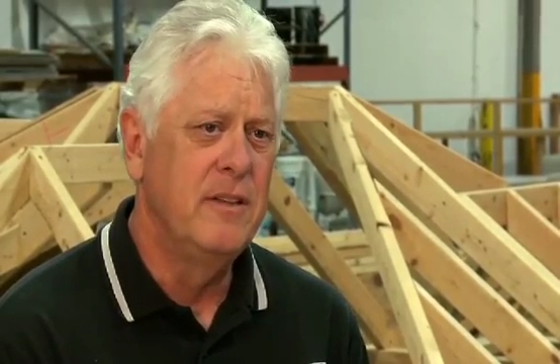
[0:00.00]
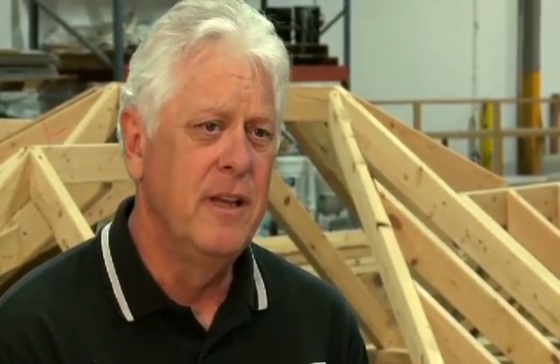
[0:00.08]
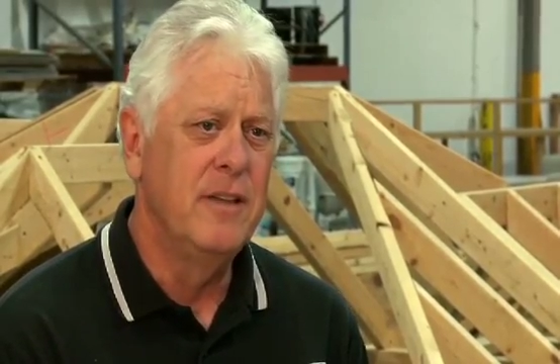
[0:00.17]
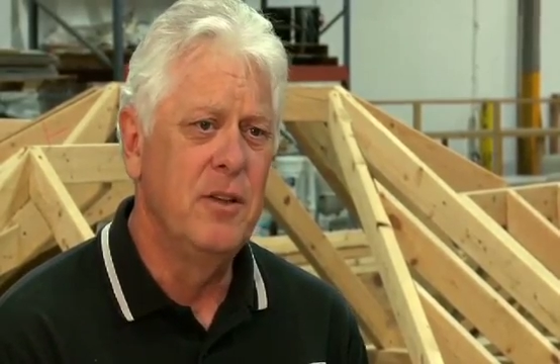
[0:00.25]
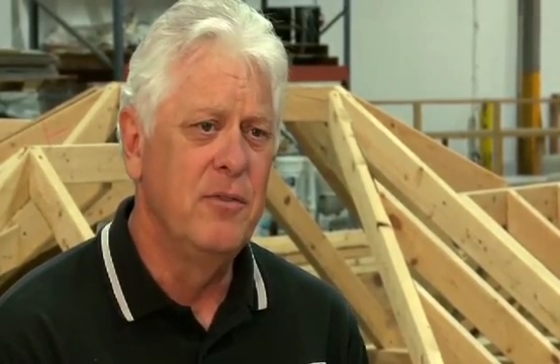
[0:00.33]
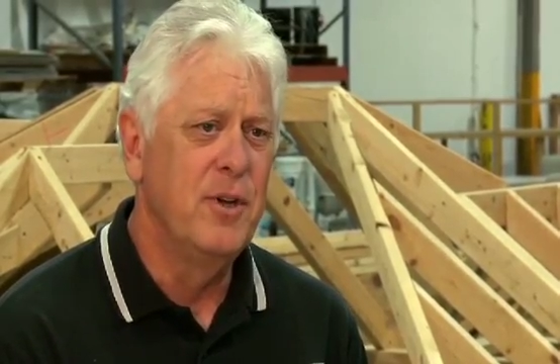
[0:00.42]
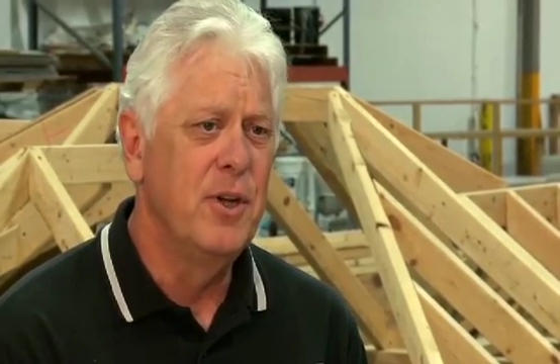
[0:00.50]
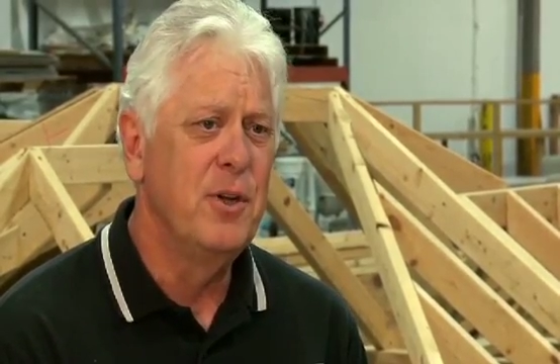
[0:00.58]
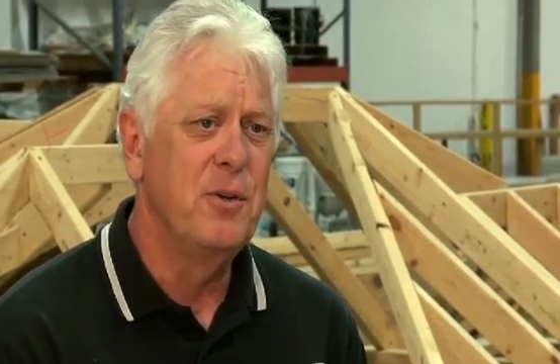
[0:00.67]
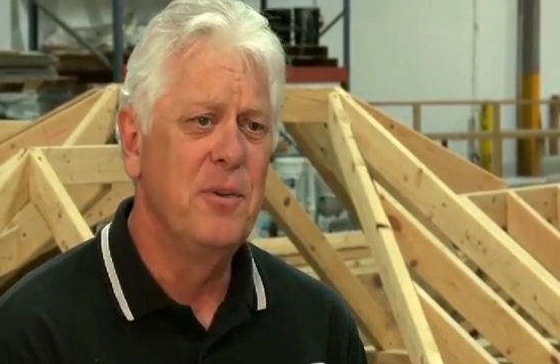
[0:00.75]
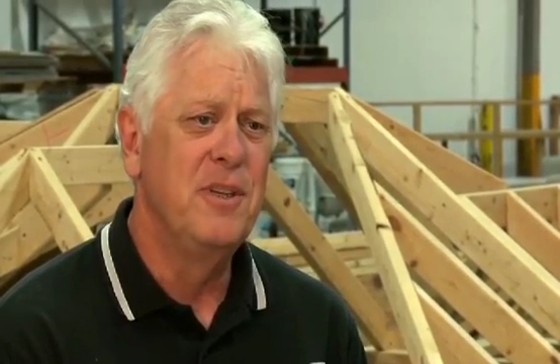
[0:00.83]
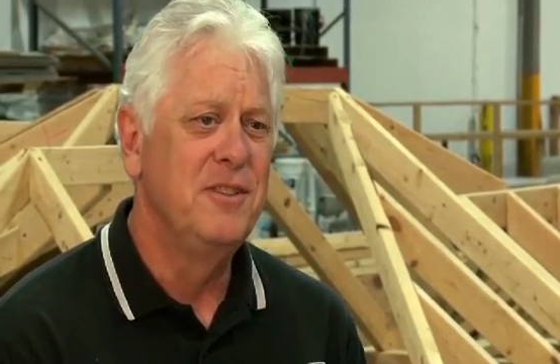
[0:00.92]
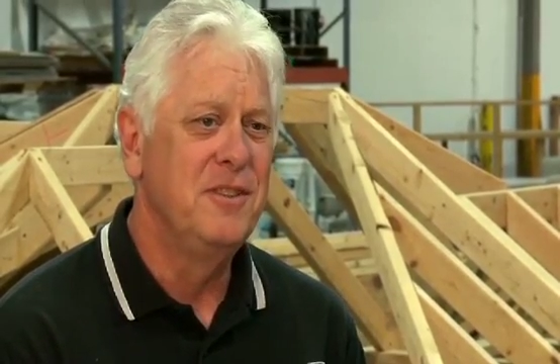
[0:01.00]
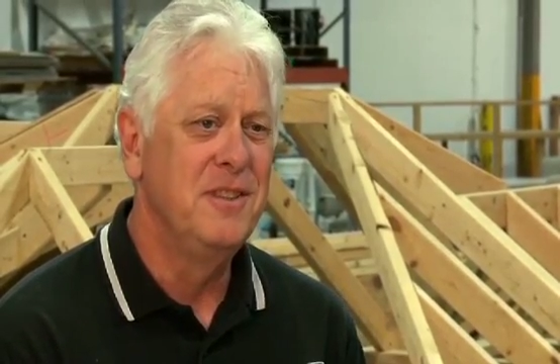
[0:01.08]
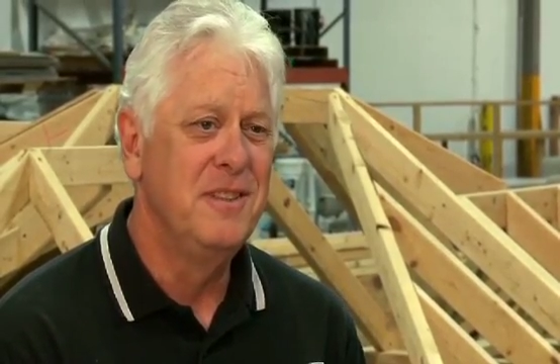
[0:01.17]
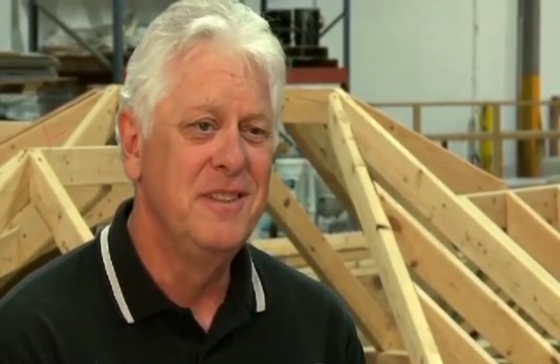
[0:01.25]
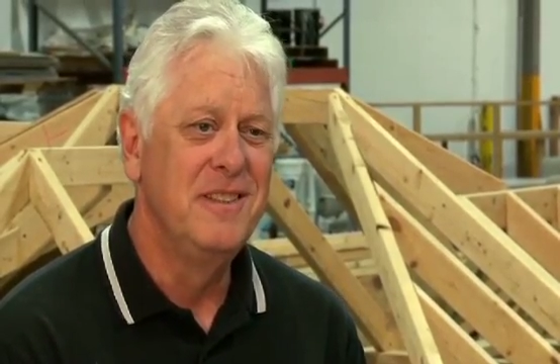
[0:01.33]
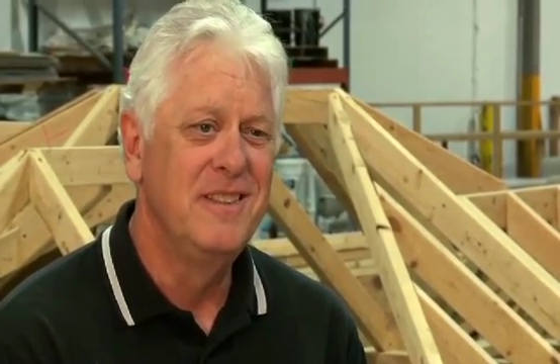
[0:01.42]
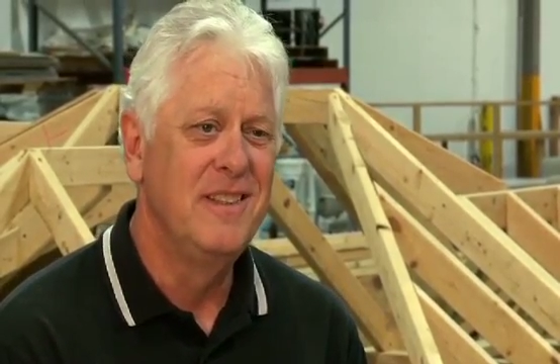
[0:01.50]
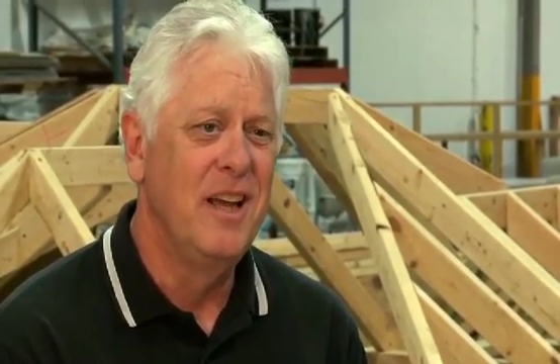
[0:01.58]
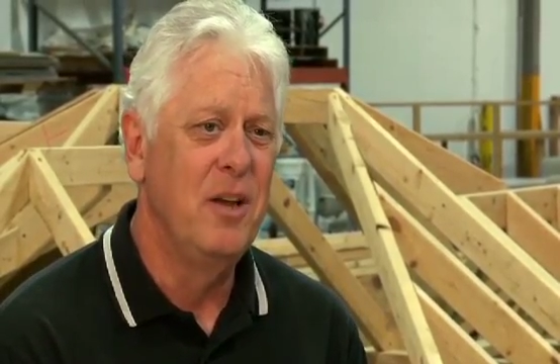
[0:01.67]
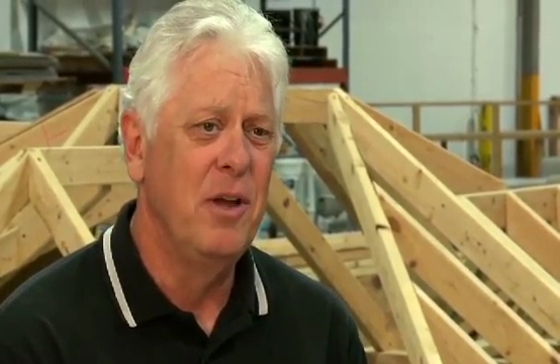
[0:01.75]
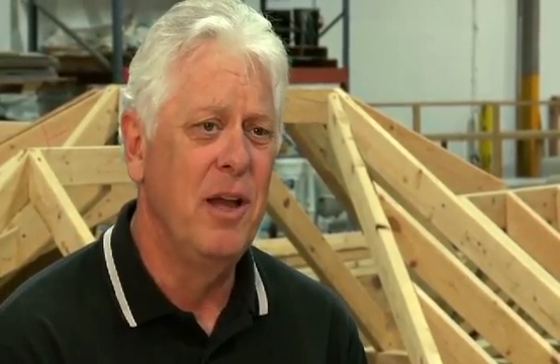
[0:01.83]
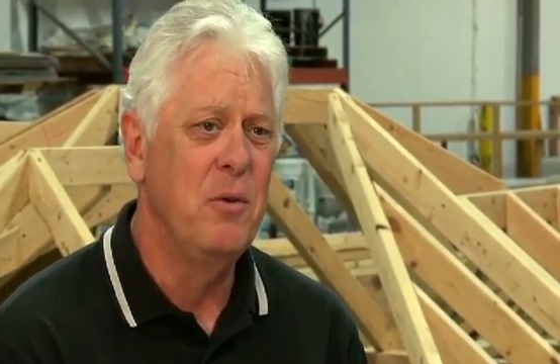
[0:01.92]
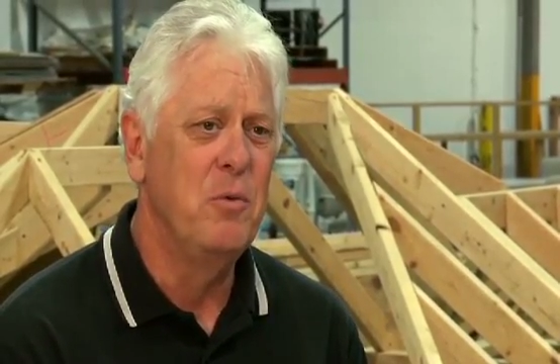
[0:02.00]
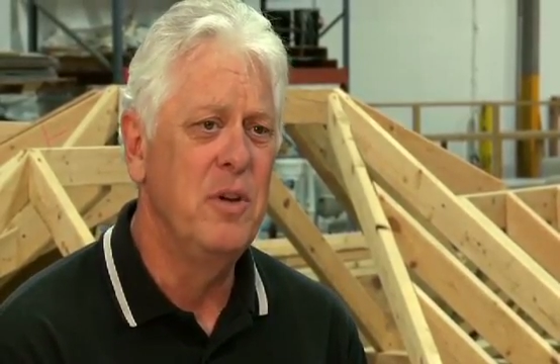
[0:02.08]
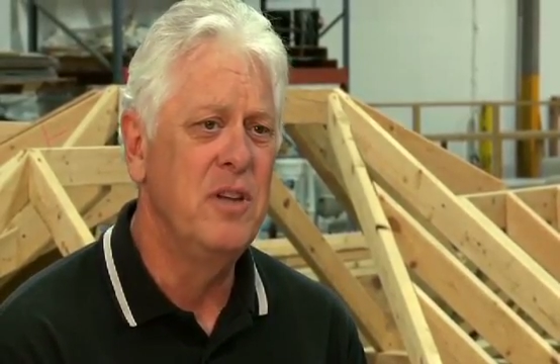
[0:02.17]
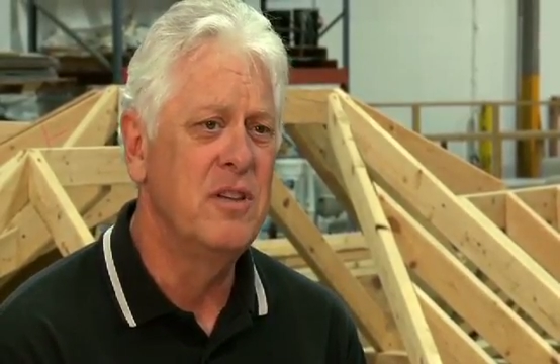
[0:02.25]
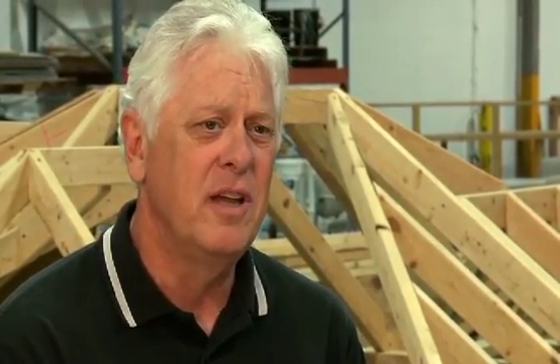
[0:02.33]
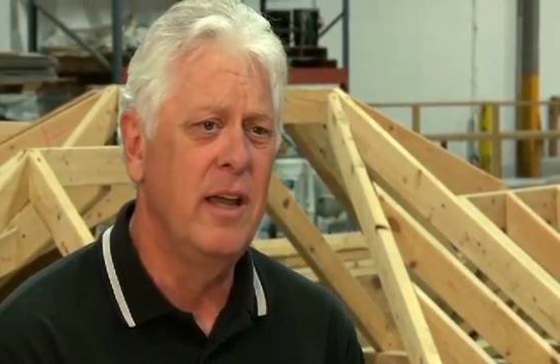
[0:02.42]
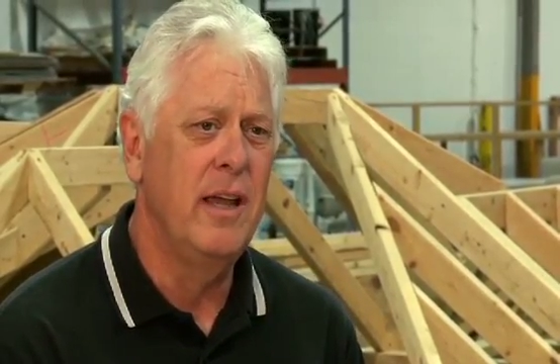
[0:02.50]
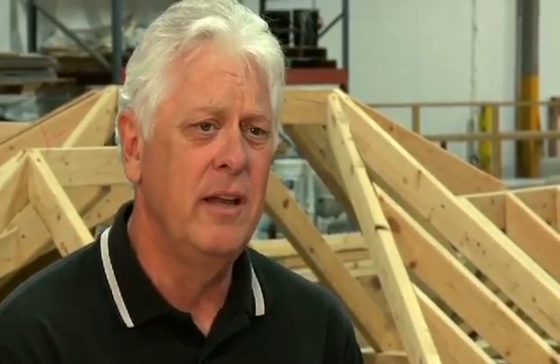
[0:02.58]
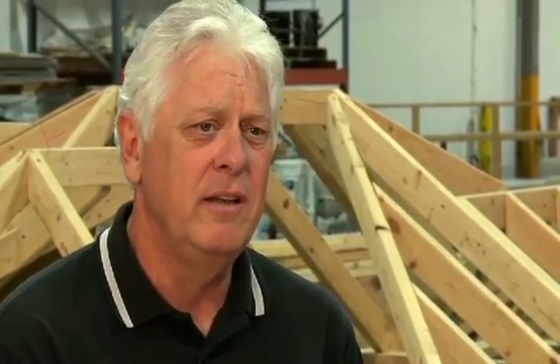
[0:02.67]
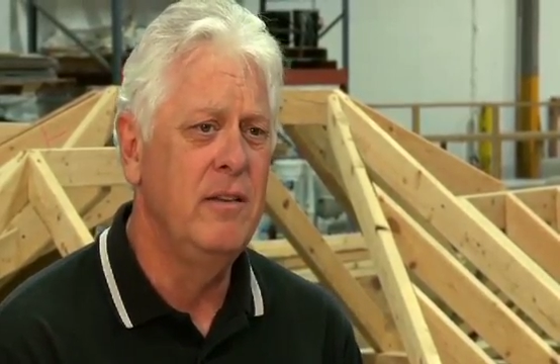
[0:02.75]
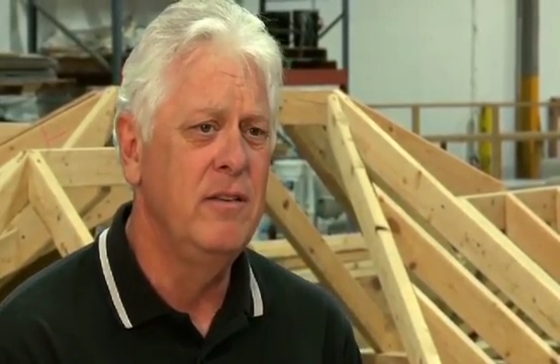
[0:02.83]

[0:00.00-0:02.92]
That's a very good question. I wish I had